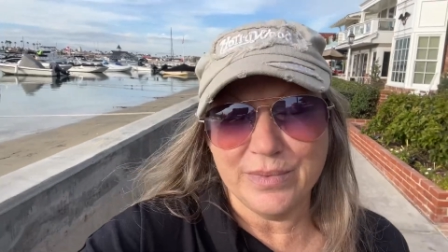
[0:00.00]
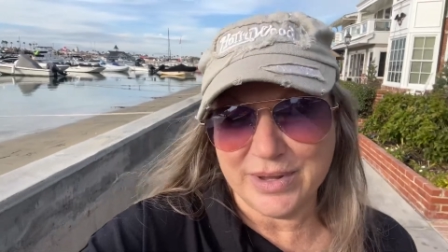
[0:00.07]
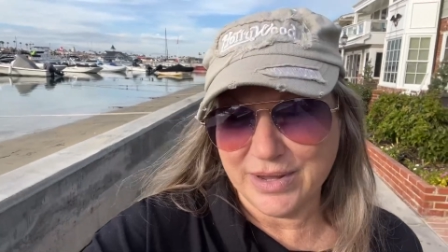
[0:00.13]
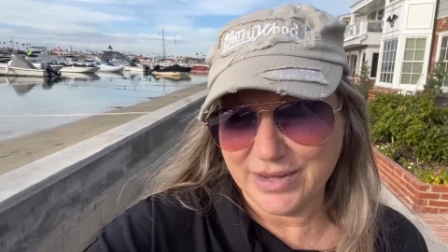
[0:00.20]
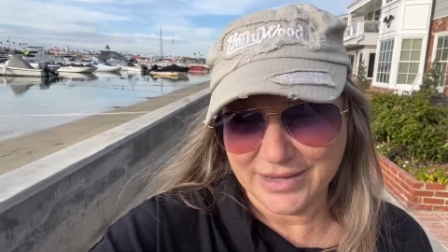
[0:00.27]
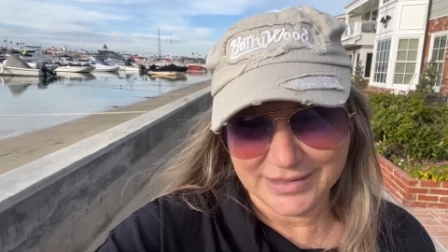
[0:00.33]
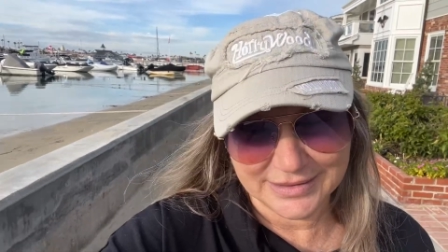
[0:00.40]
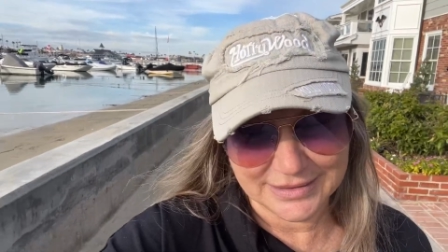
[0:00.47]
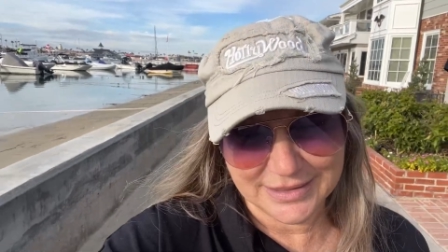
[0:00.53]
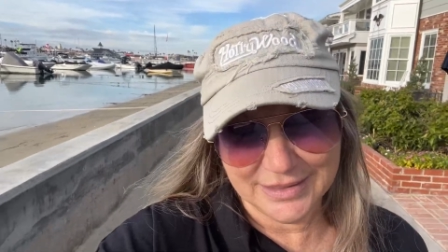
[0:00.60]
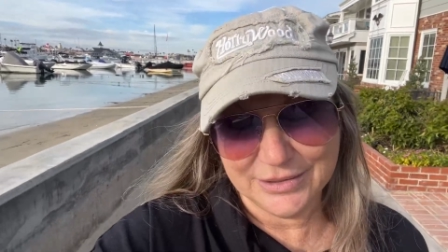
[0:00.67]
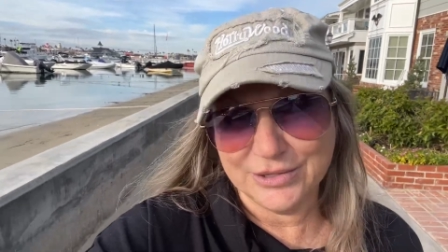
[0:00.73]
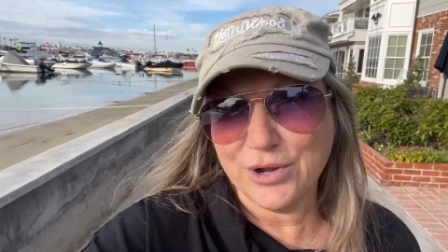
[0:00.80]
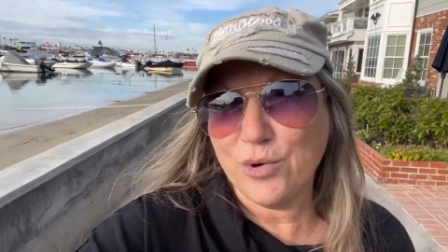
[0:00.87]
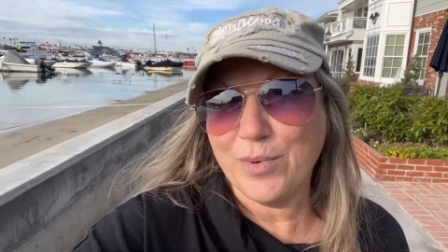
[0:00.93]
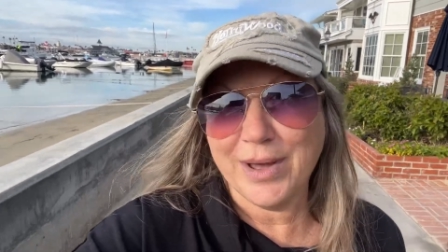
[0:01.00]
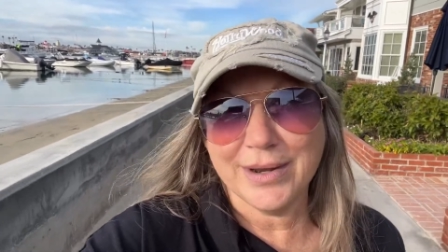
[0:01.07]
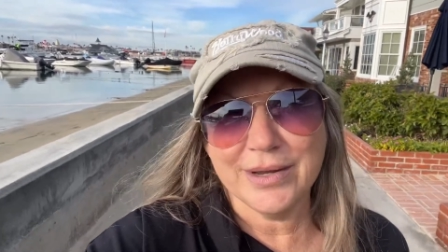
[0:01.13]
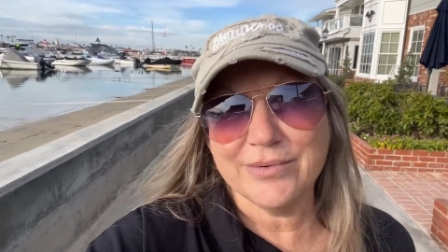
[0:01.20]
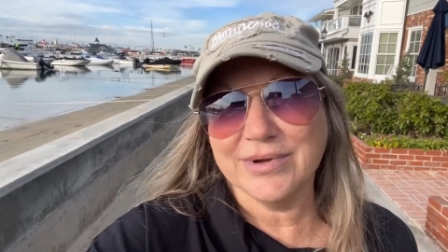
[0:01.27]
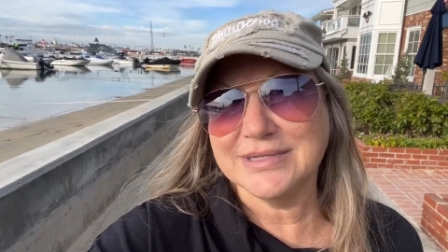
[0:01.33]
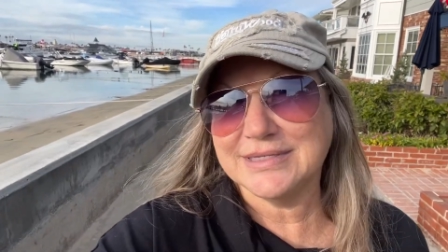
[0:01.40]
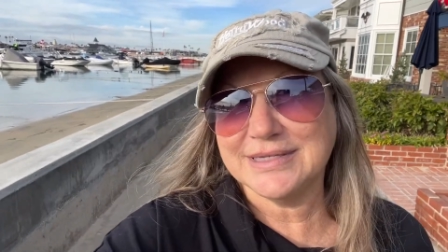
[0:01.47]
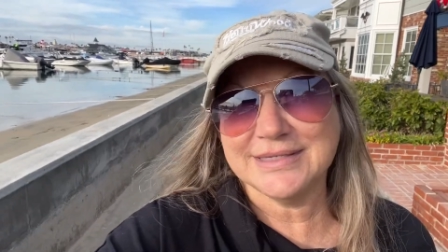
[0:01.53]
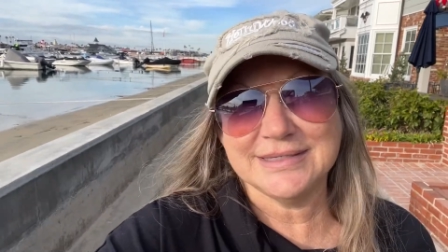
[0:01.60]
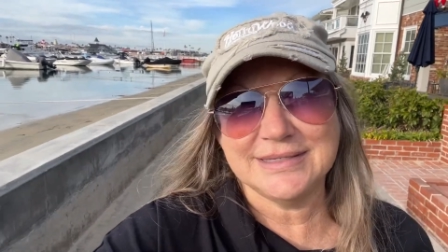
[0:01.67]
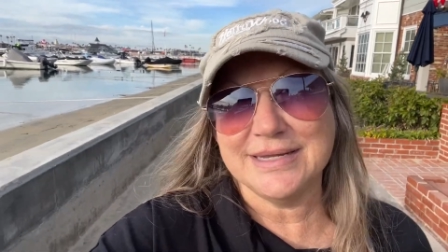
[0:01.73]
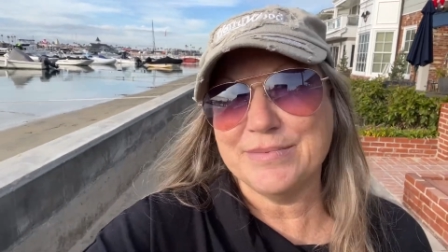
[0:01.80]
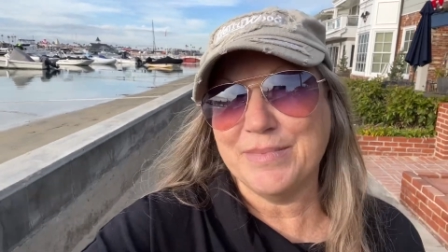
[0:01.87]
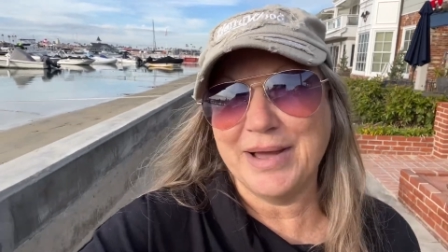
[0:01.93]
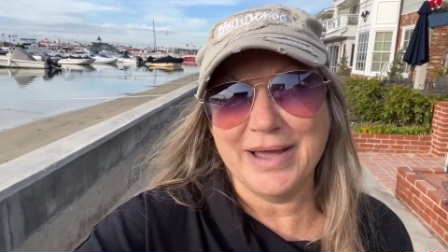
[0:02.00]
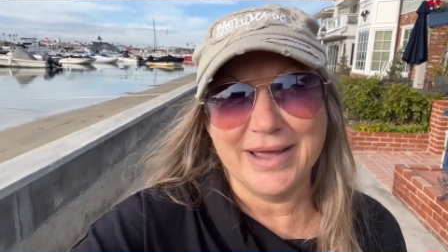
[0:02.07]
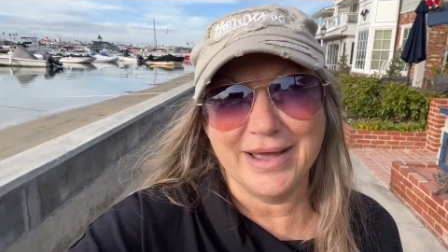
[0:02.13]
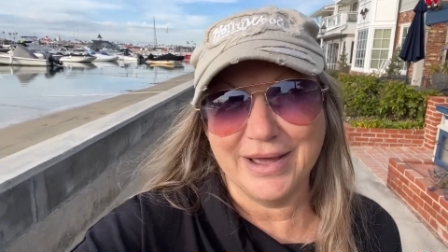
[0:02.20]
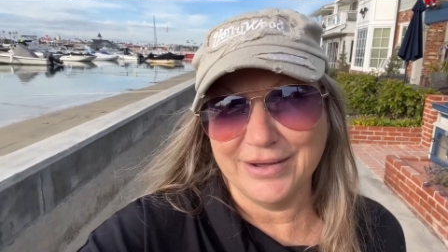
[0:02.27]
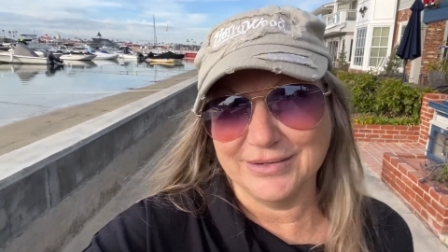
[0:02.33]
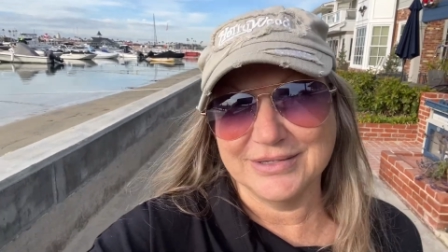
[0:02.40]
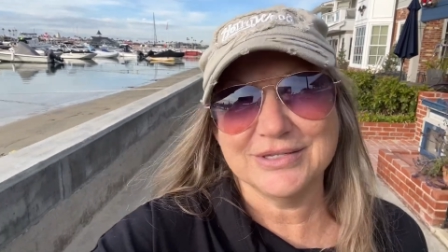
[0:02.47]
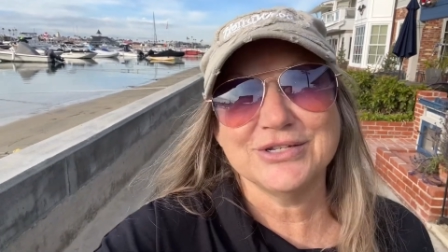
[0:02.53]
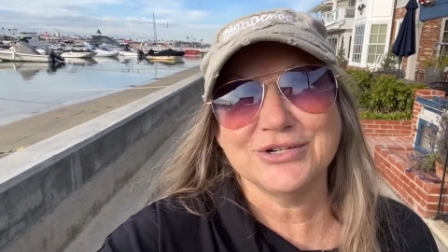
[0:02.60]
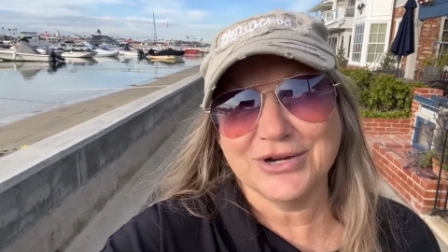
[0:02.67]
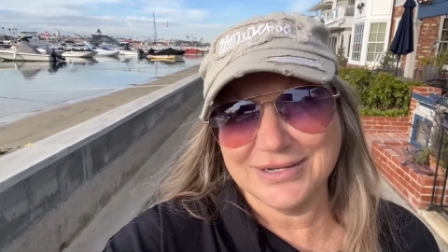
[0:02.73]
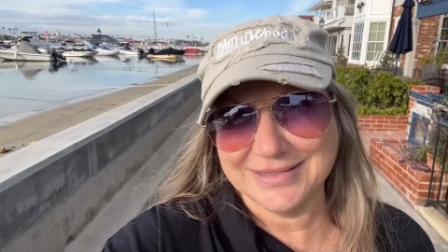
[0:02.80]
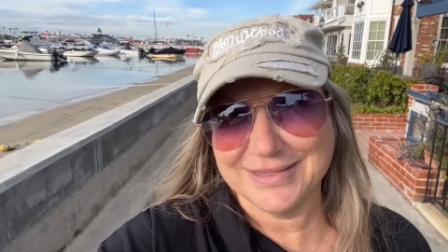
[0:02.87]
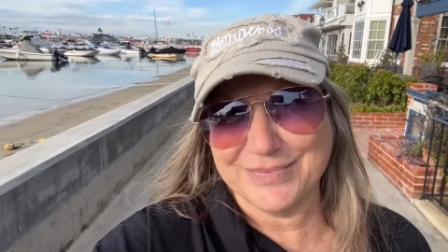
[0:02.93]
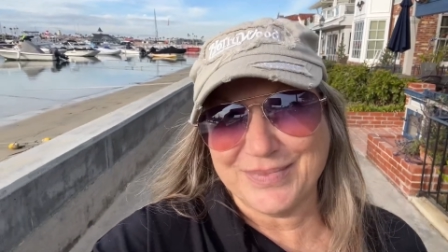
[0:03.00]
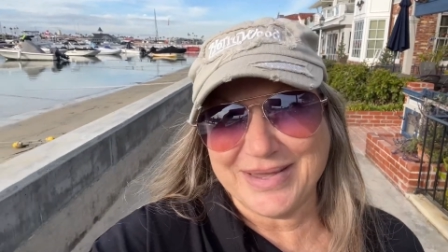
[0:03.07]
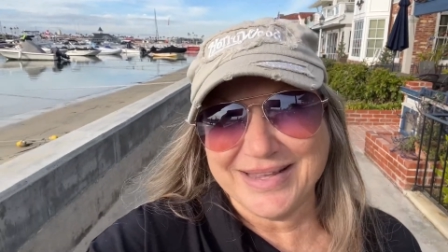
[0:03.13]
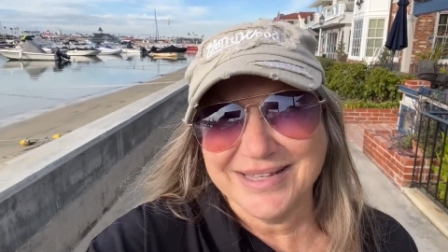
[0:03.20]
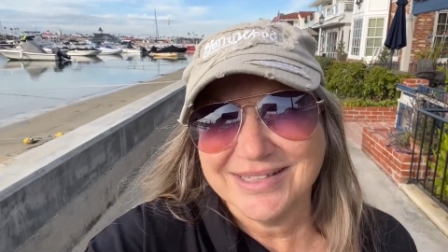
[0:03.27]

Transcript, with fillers: because nobody wants to see my house, trust me."